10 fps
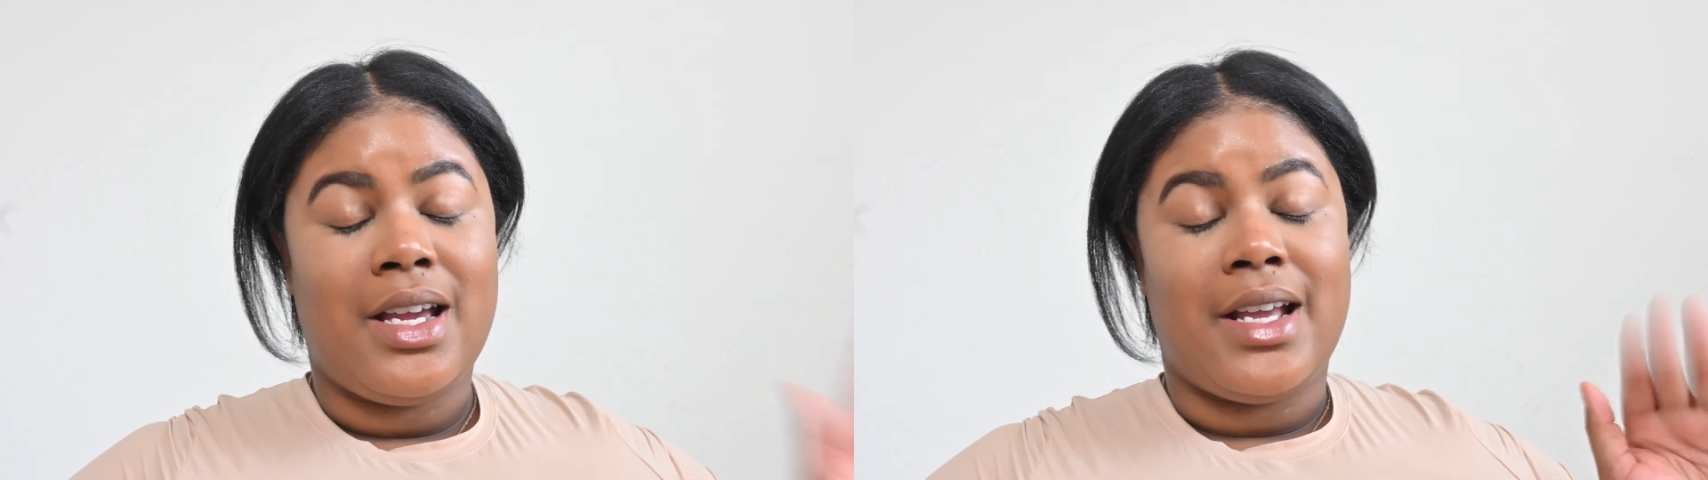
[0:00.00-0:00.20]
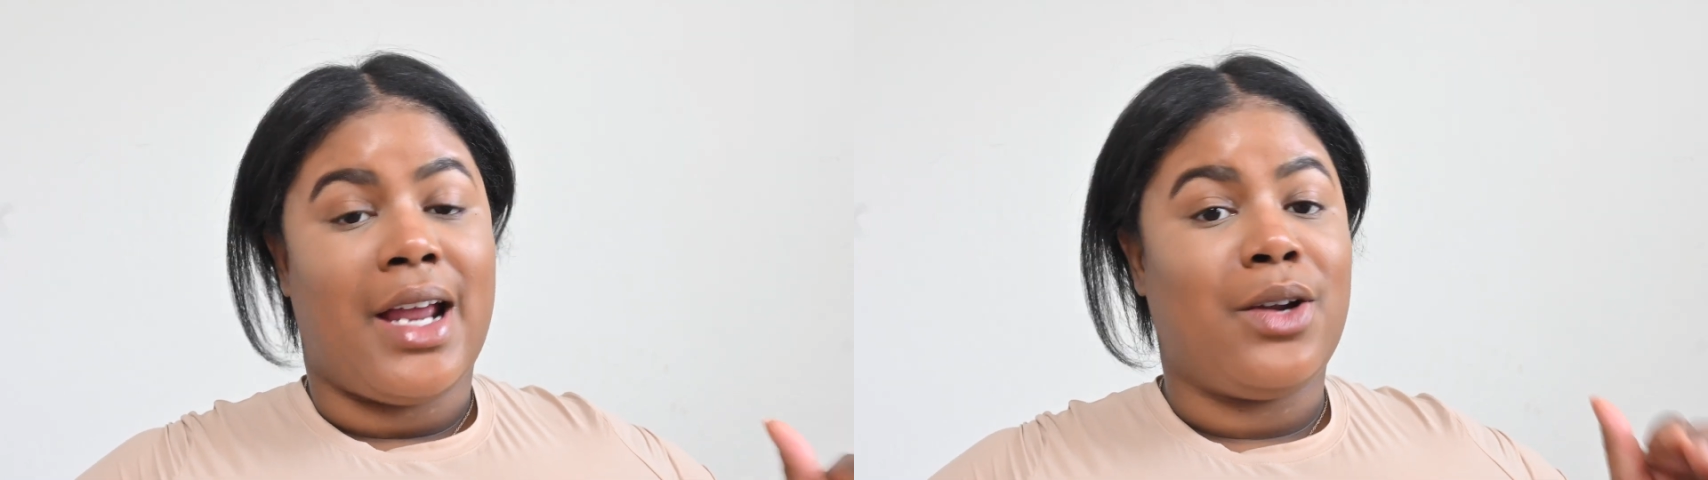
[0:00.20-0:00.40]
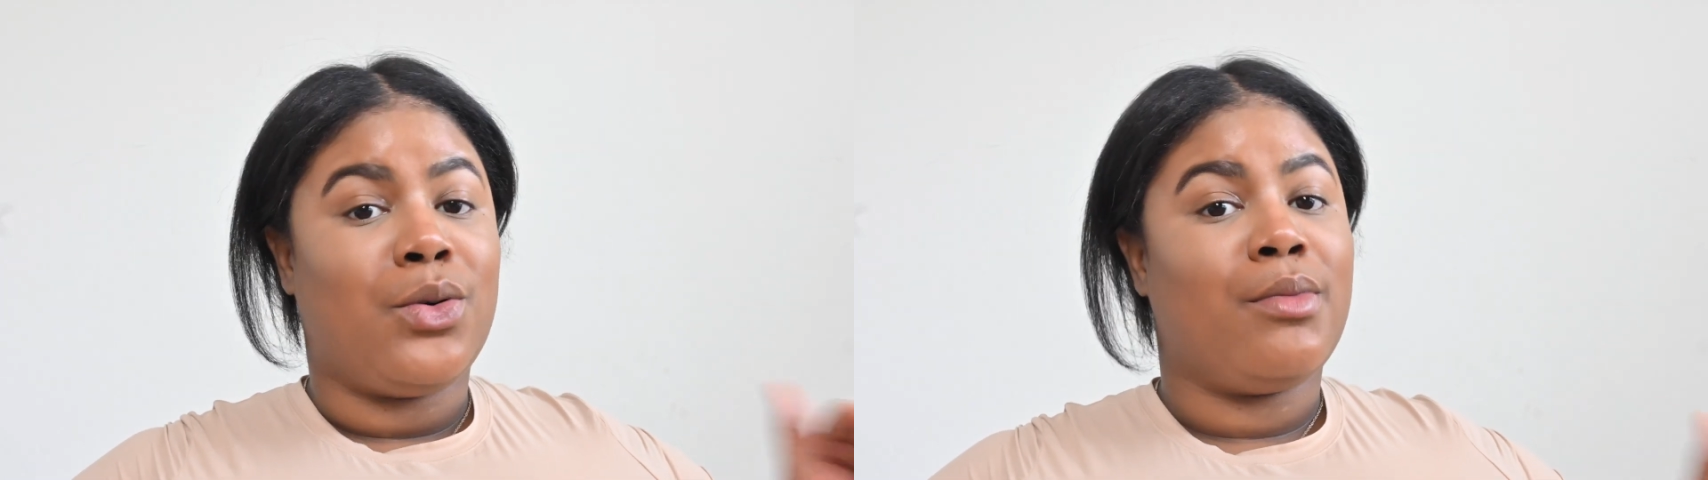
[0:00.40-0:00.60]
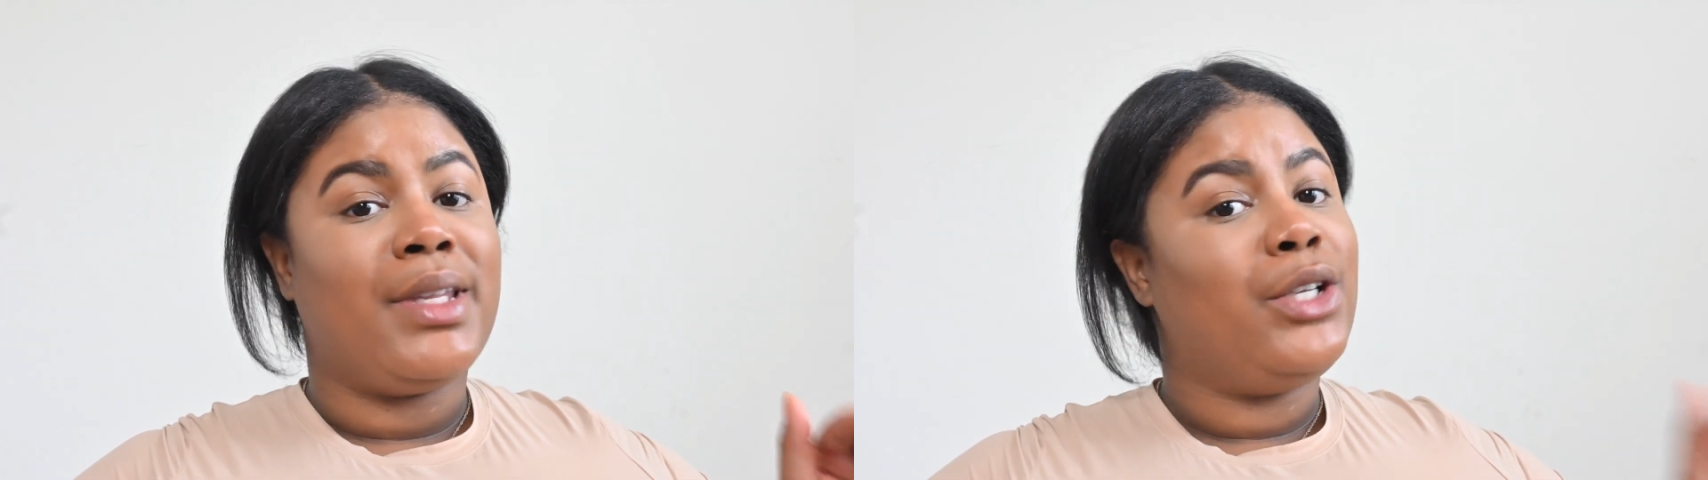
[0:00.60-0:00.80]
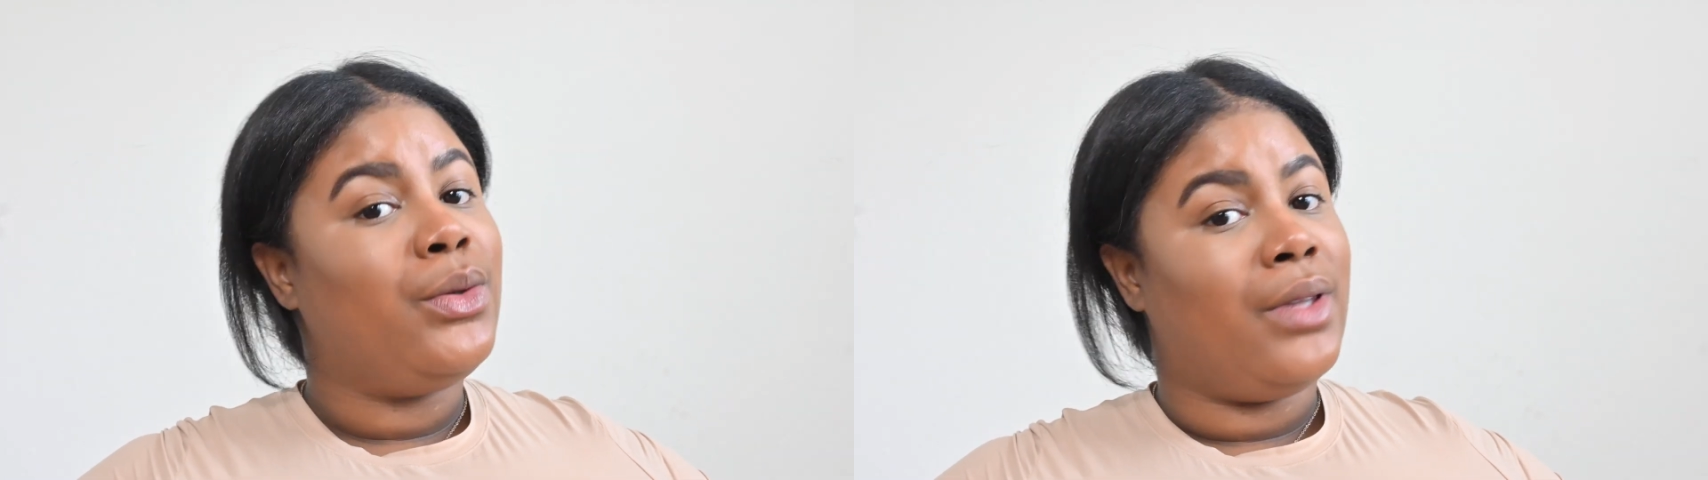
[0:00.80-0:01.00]
and I don't
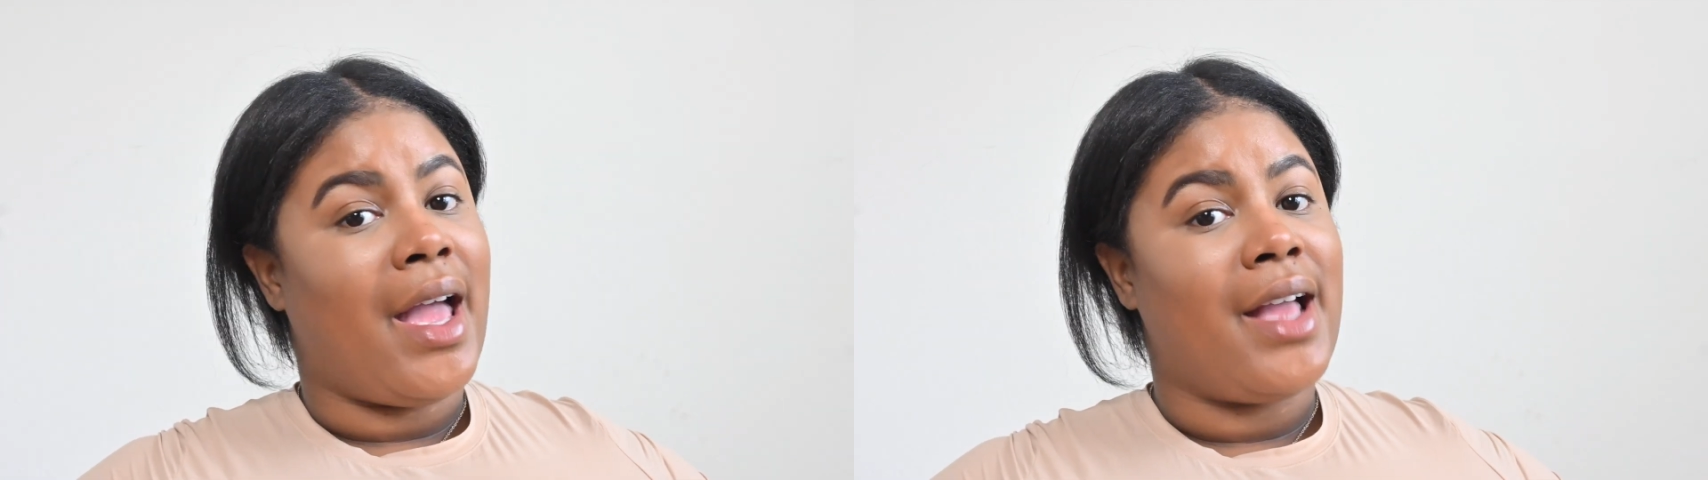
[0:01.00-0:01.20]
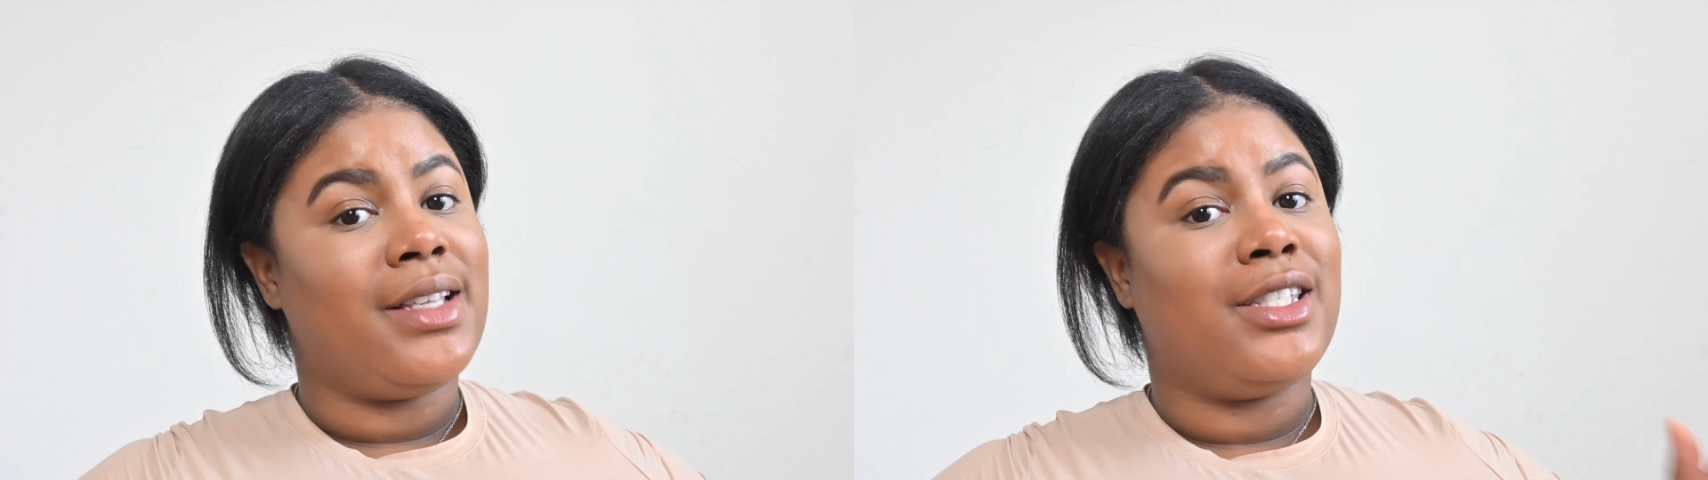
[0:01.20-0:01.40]
normally do that.